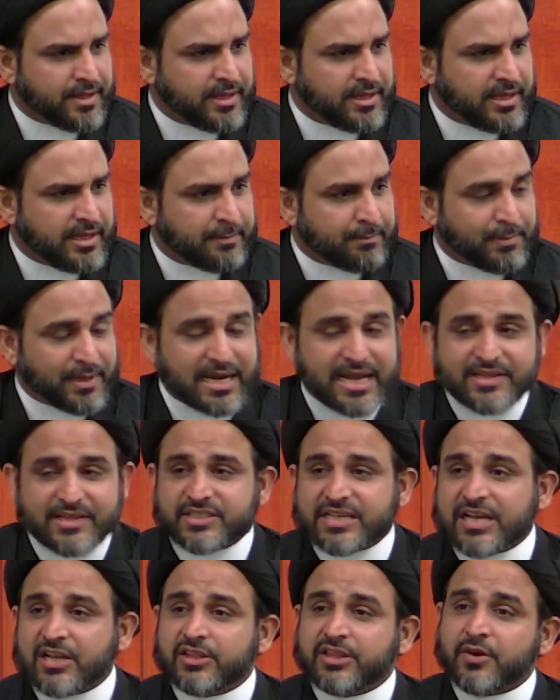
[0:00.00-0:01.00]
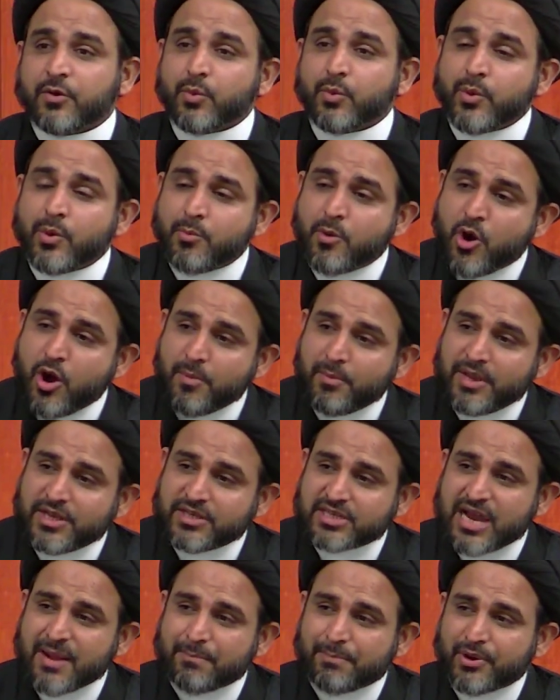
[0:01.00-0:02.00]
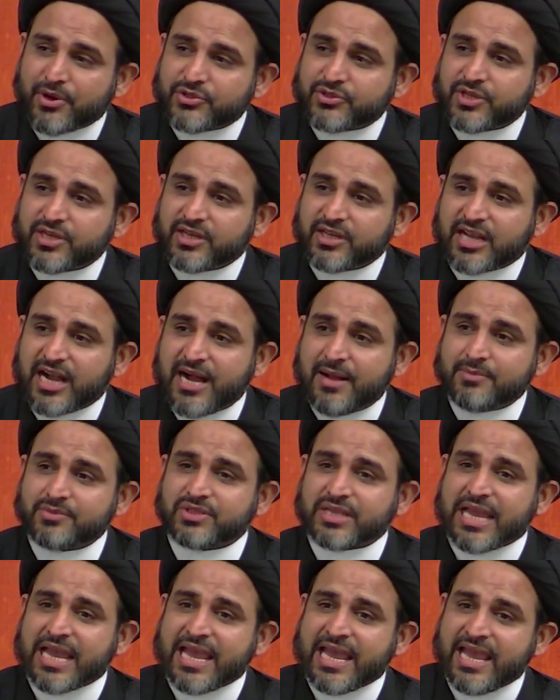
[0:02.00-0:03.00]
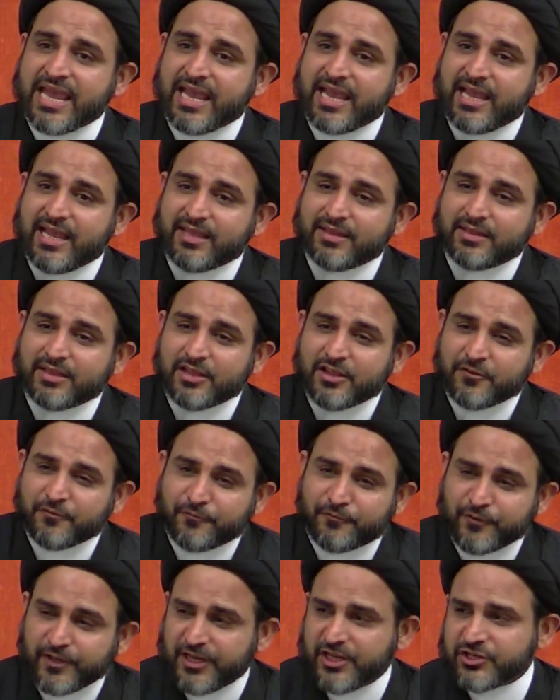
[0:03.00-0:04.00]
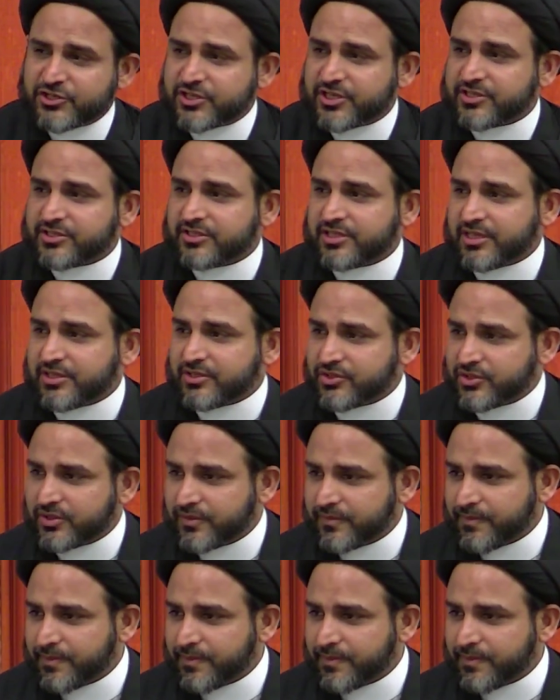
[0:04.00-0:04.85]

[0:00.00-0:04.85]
But I said, the moment a person comes and finishes this,